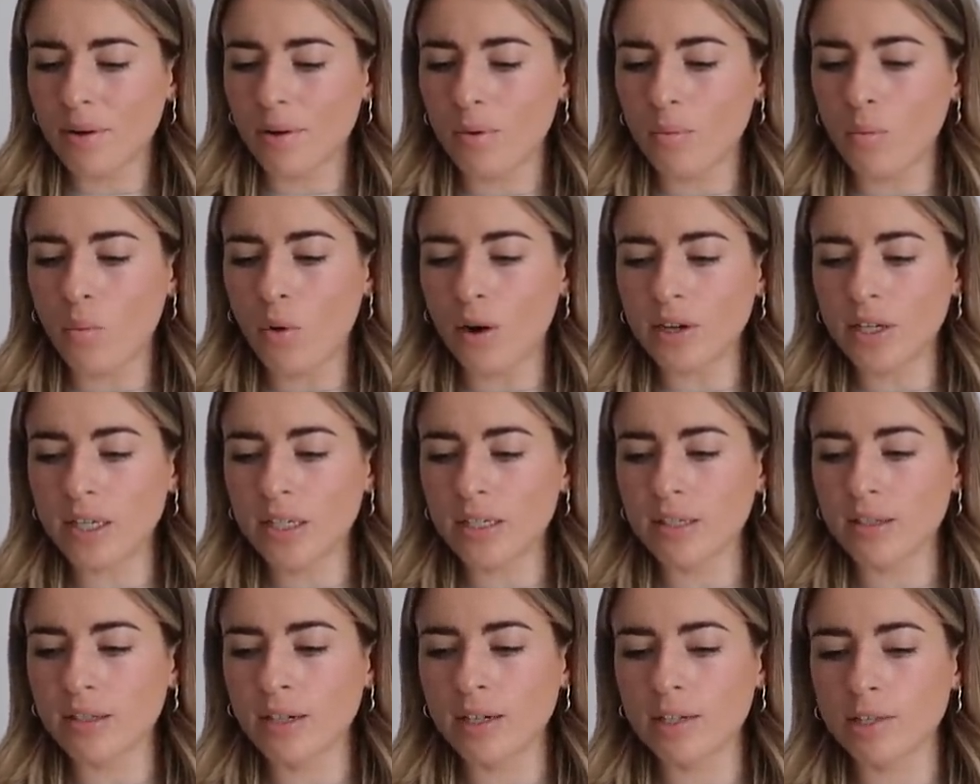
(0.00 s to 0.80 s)
one in
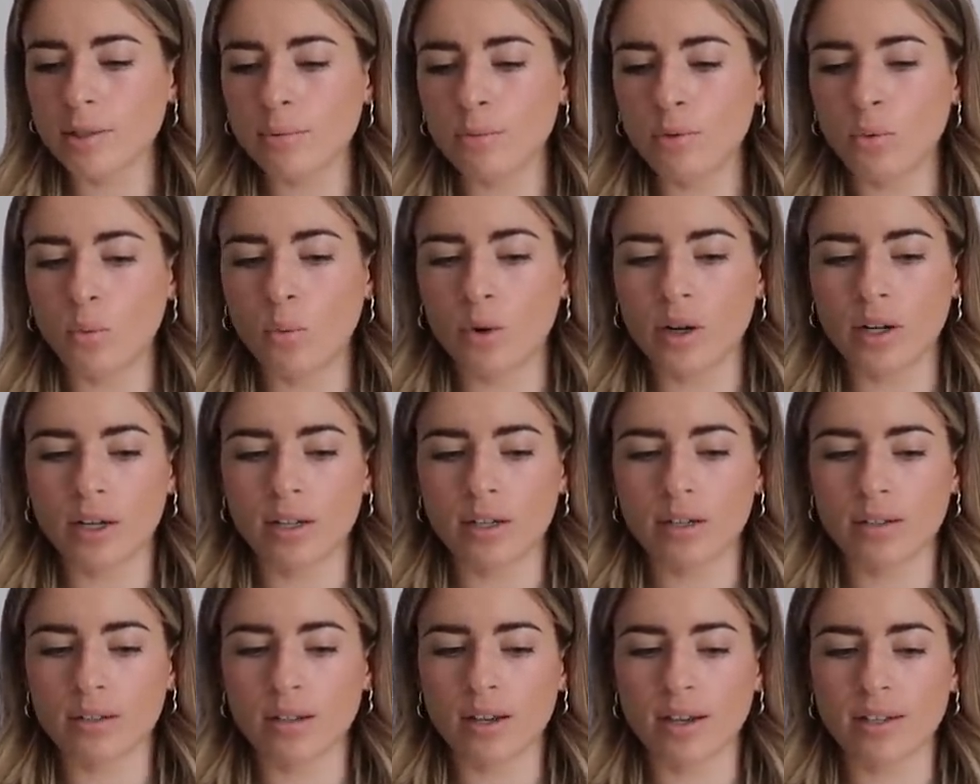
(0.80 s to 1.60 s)
a size small, one in
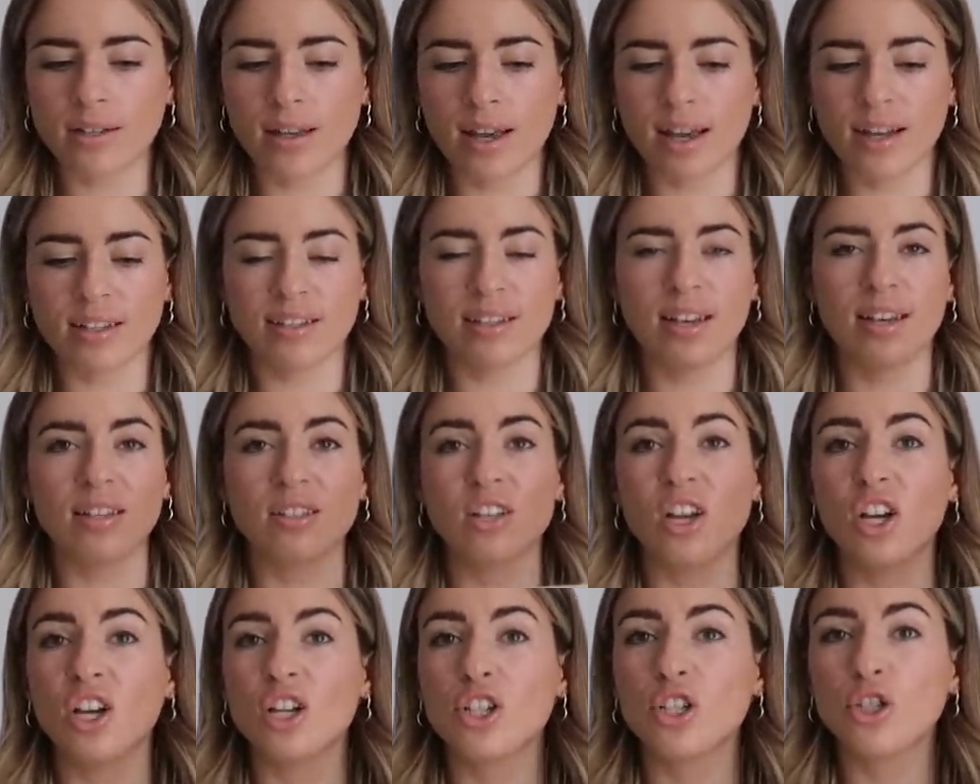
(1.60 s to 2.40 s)
a size
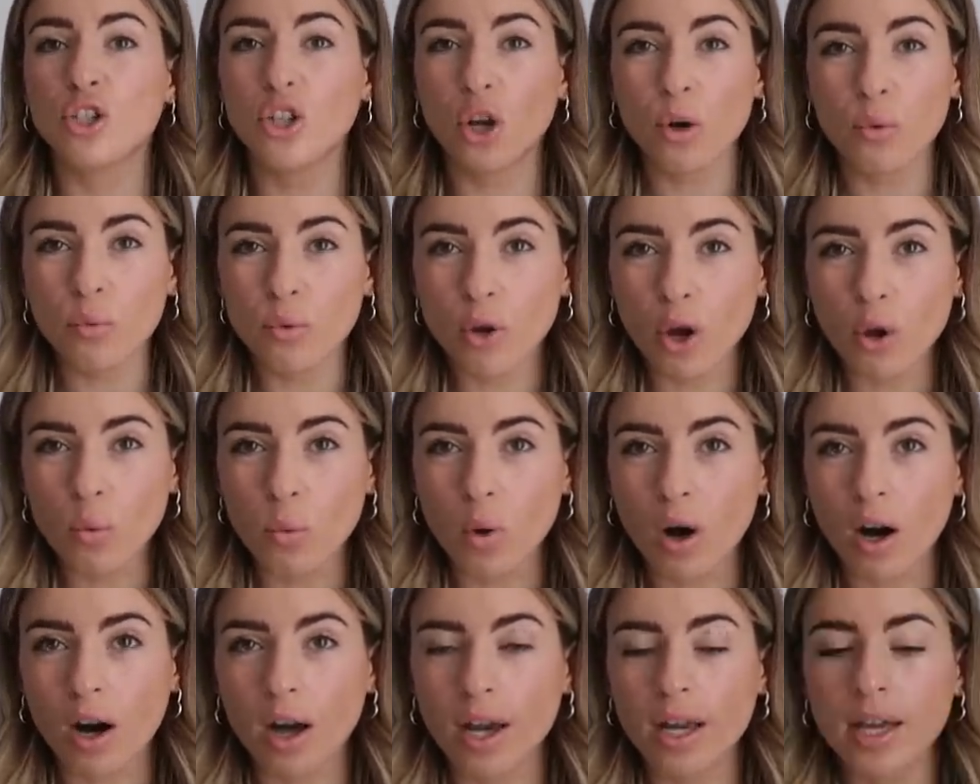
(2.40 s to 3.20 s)
XS don't know
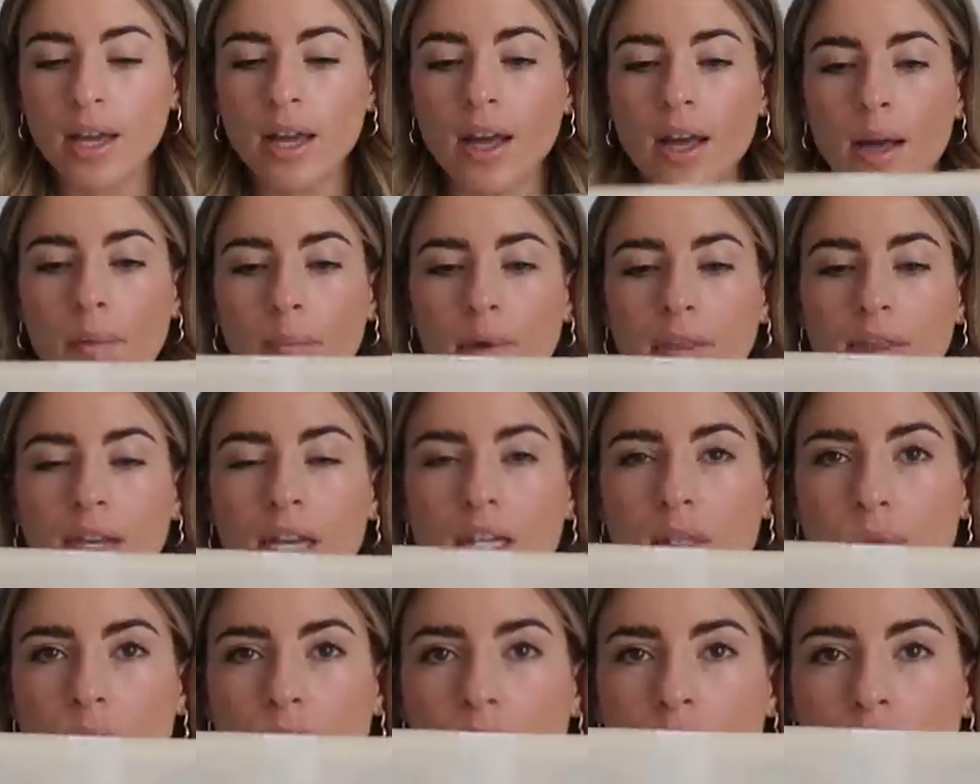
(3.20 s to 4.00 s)
why but
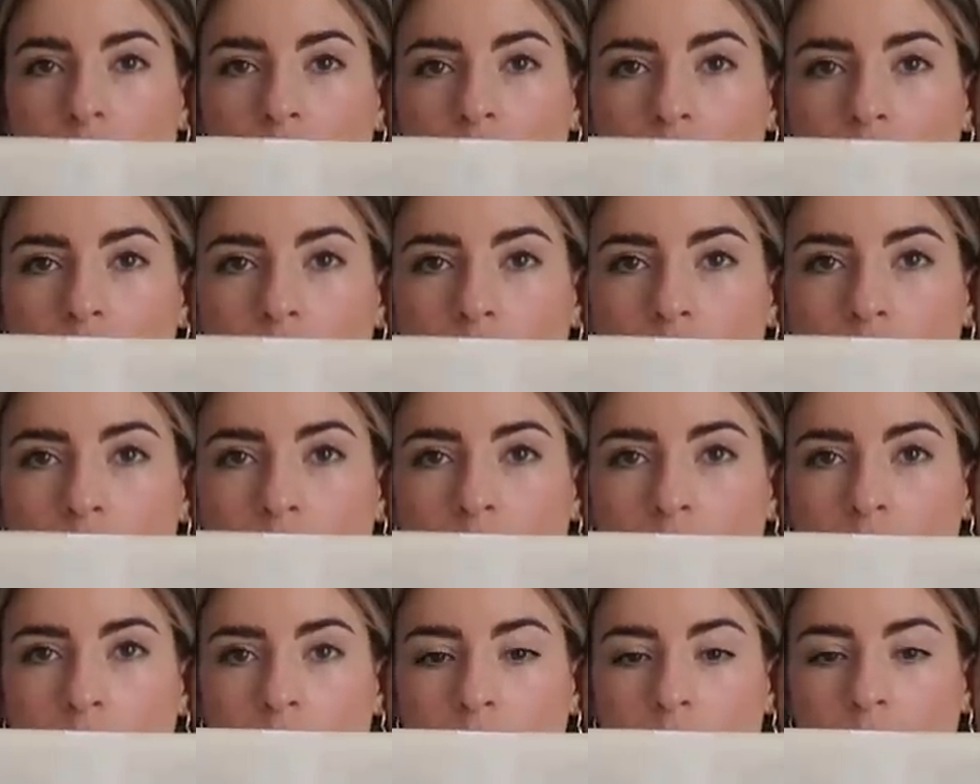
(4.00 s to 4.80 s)
these ones are the
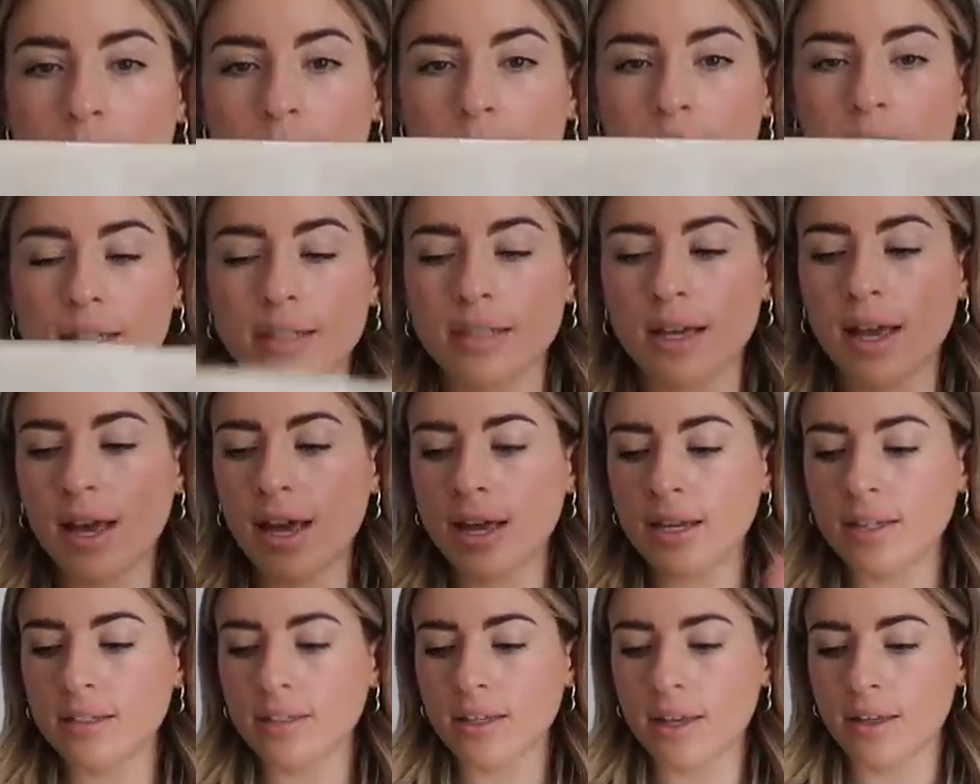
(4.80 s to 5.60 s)
size
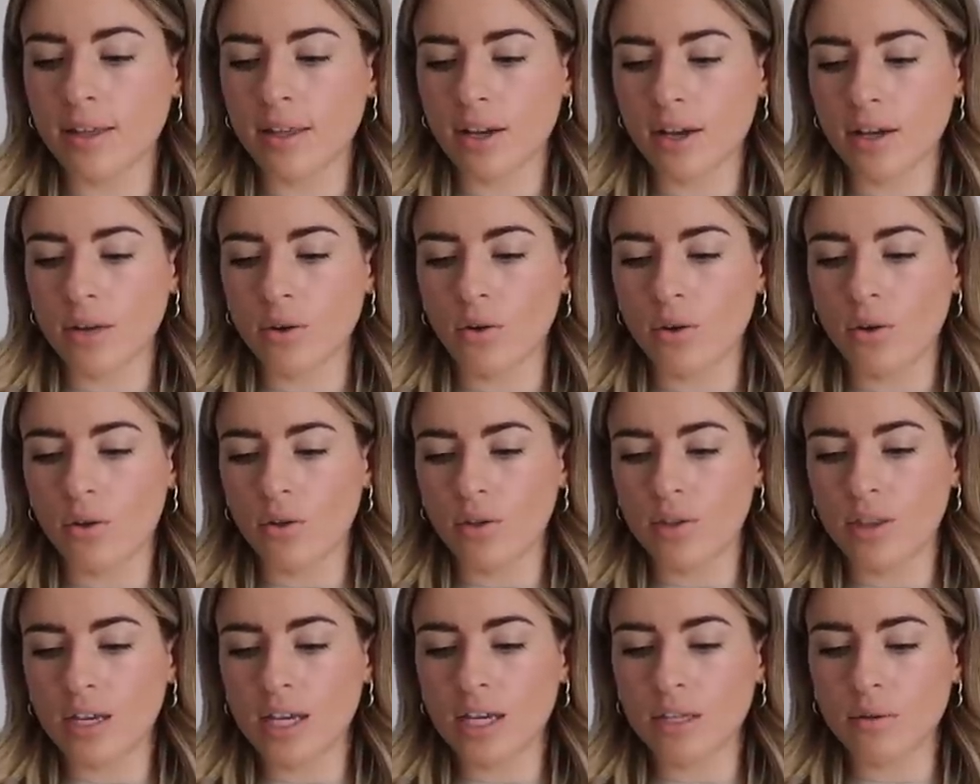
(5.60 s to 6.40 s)
XS and then I
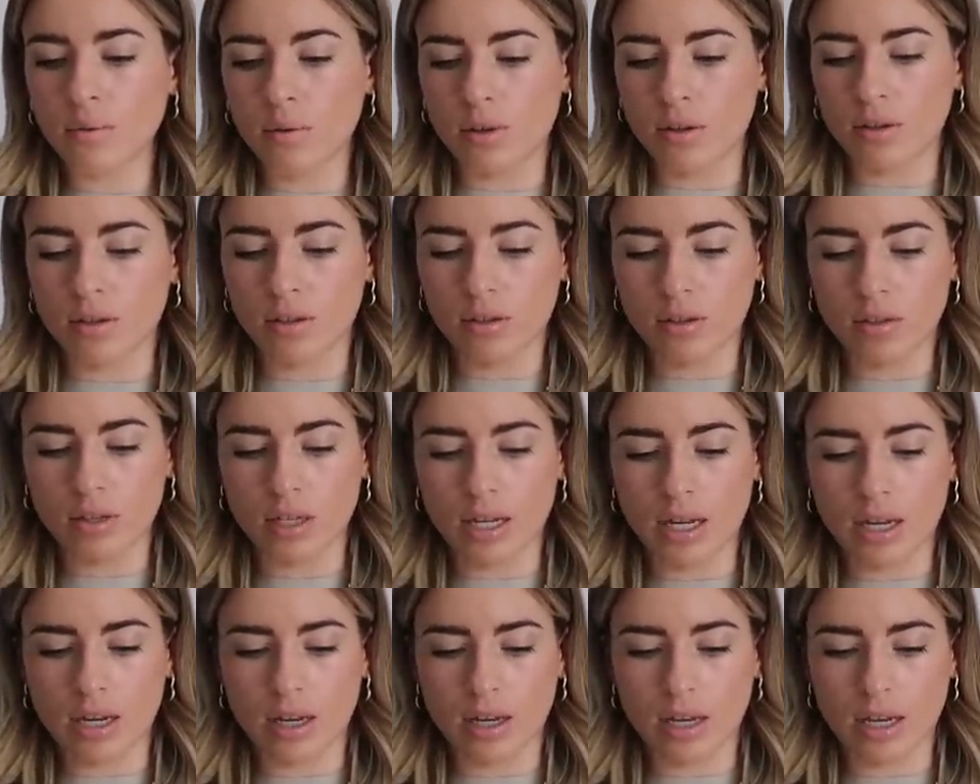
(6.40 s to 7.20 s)
got these ones
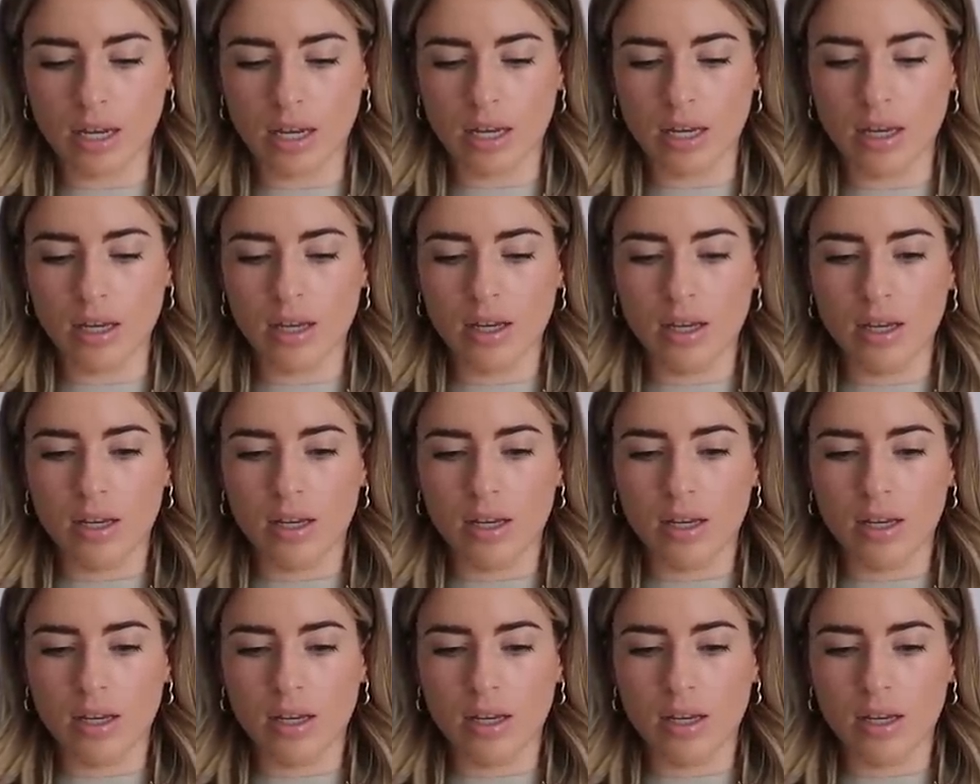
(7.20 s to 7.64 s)
in a